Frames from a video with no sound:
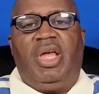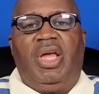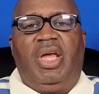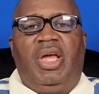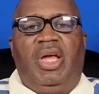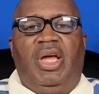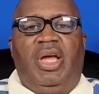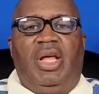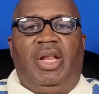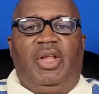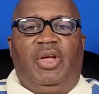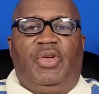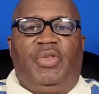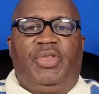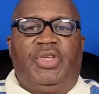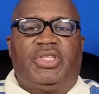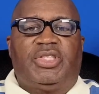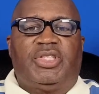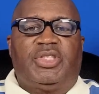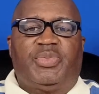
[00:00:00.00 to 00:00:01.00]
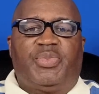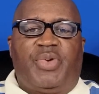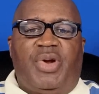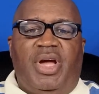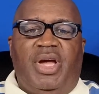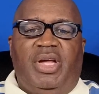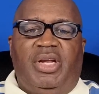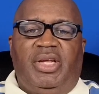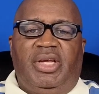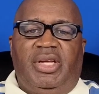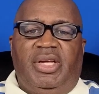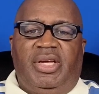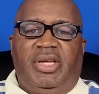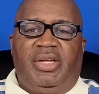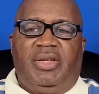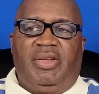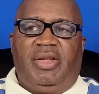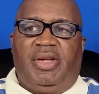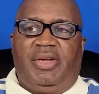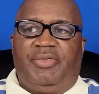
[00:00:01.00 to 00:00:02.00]
Hello, this is Brian
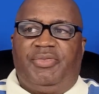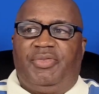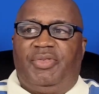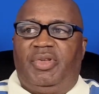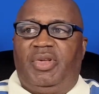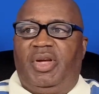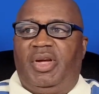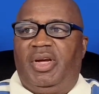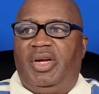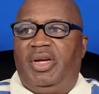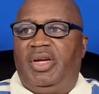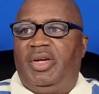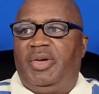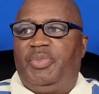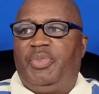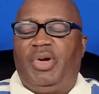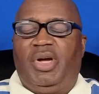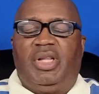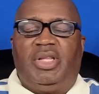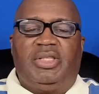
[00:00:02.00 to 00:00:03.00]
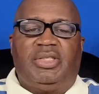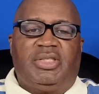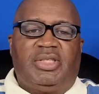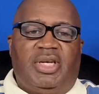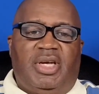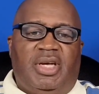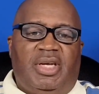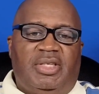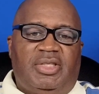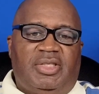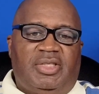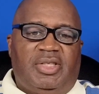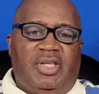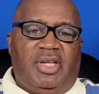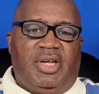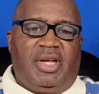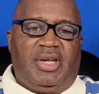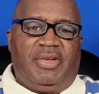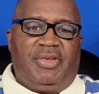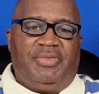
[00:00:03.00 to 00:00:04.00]
again, and I apologize that
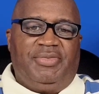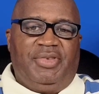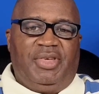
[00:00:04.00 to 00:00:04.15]
I